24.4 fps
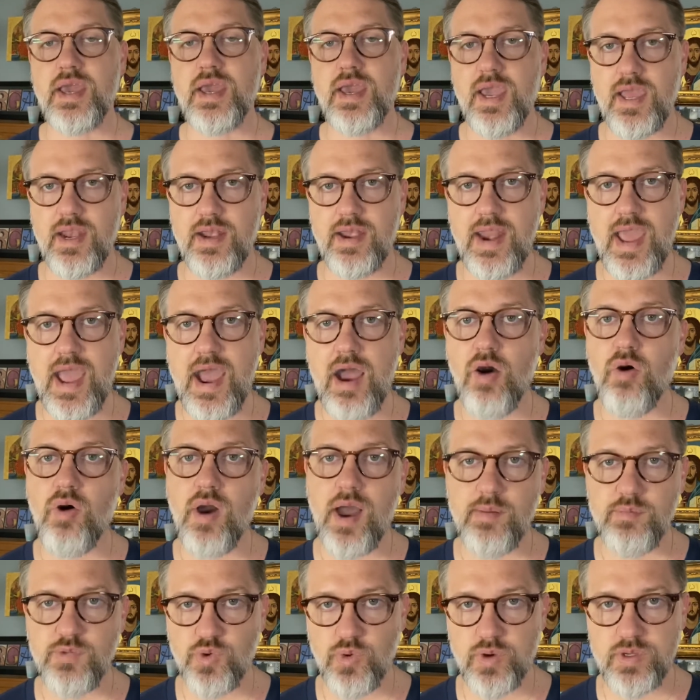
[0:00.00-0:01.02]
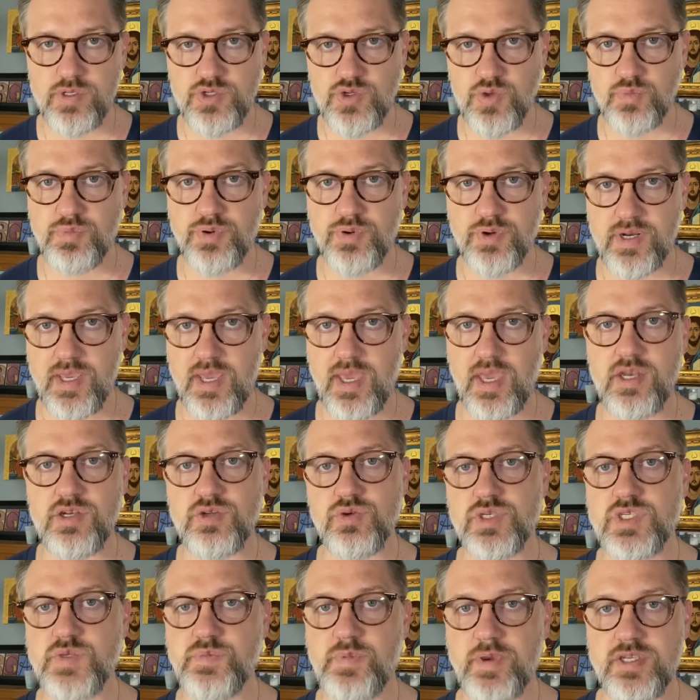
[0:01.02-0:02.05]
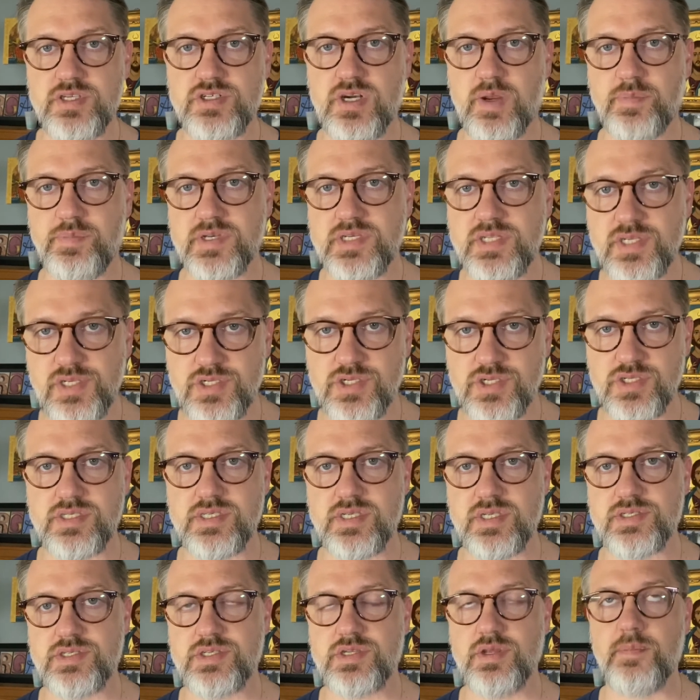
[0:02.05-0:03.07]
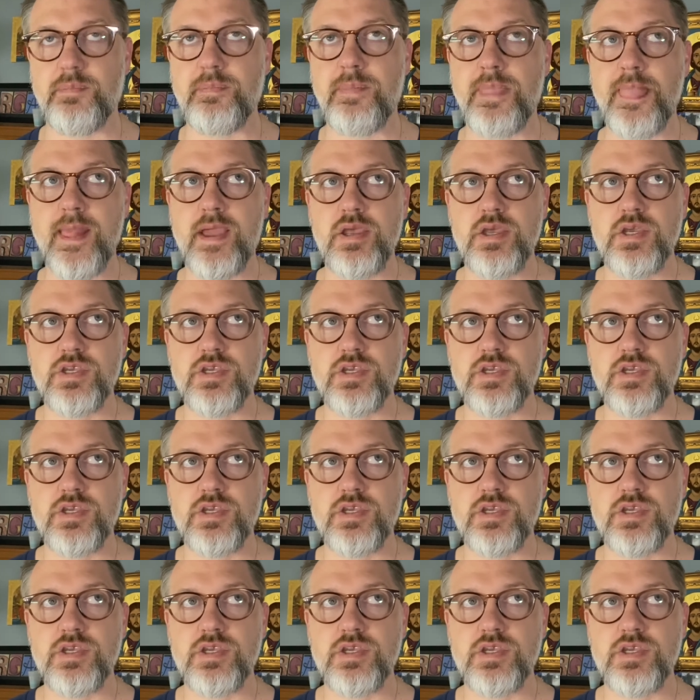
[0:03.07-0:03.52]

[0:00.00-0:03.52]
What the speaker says: and now I'm going to put it into a spaced repetition system.